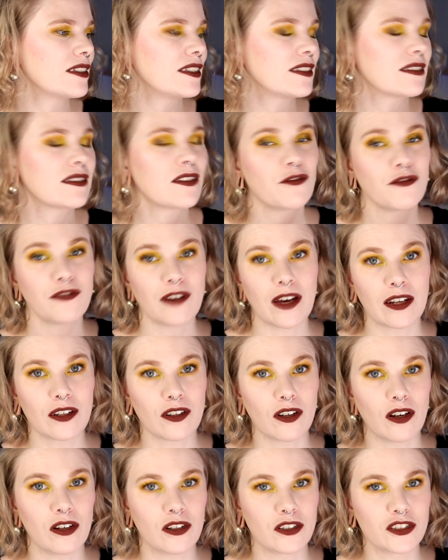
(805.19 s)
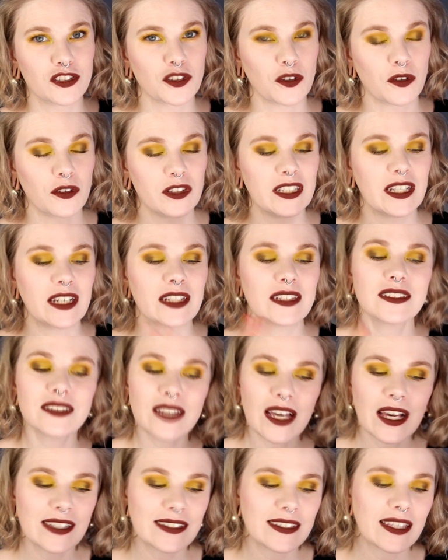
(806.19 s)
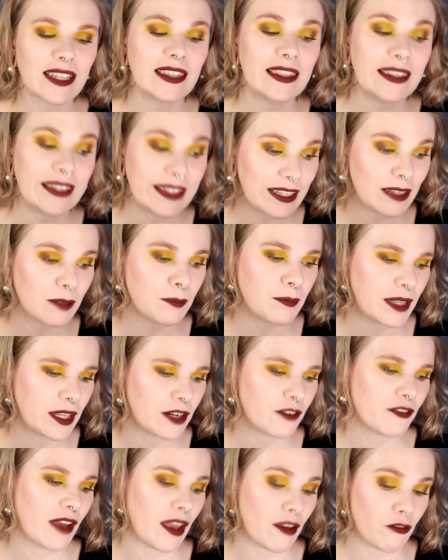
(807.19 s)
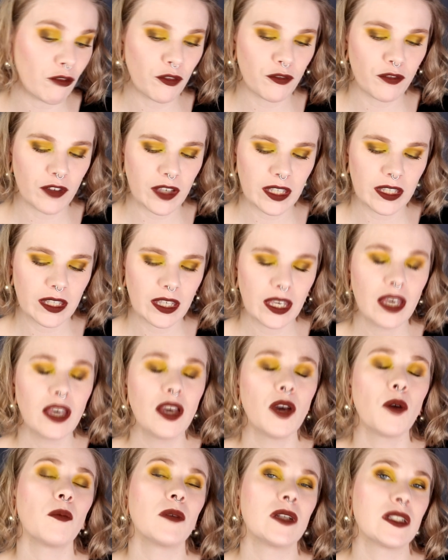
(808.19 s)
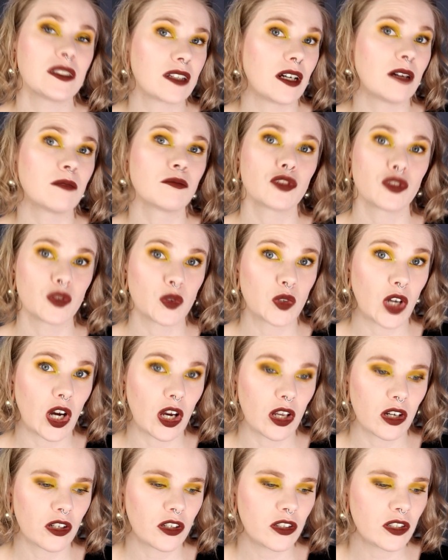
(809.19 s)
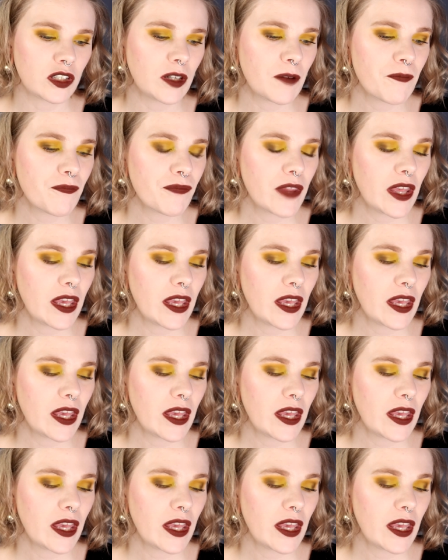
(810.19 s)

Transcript: it's a fun color story and it has a little bit of everything when it comes to color